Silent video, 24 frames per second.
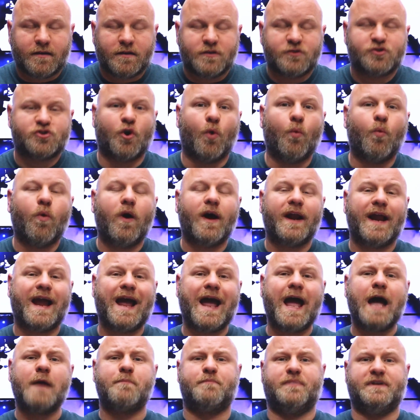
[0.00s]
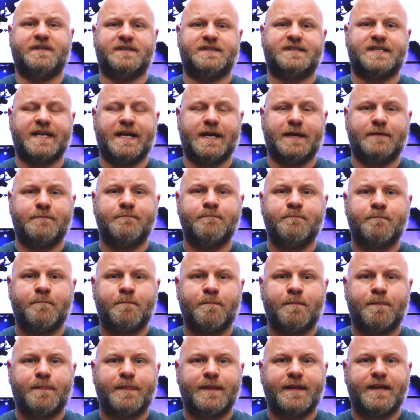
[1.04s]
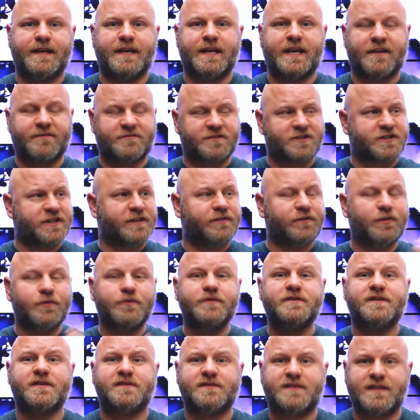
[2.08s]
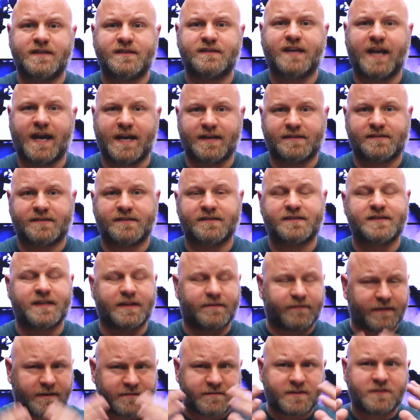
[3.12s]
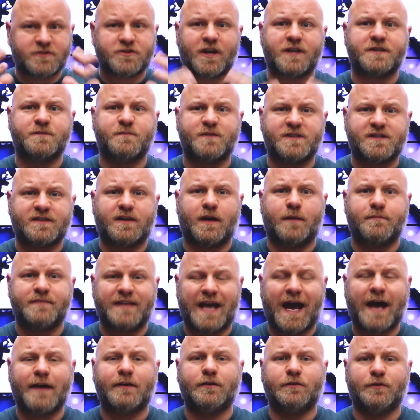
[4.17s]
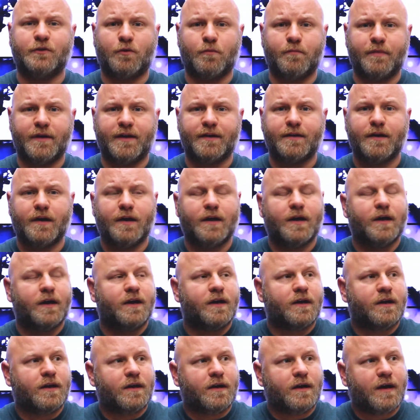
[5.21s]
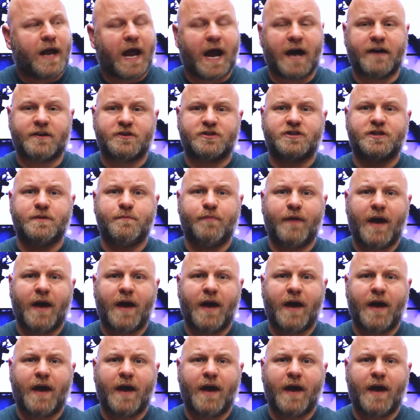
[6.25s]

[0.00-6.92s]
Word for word: So what happens then if she loses these cases, even if the judgments come down a little bit? How does she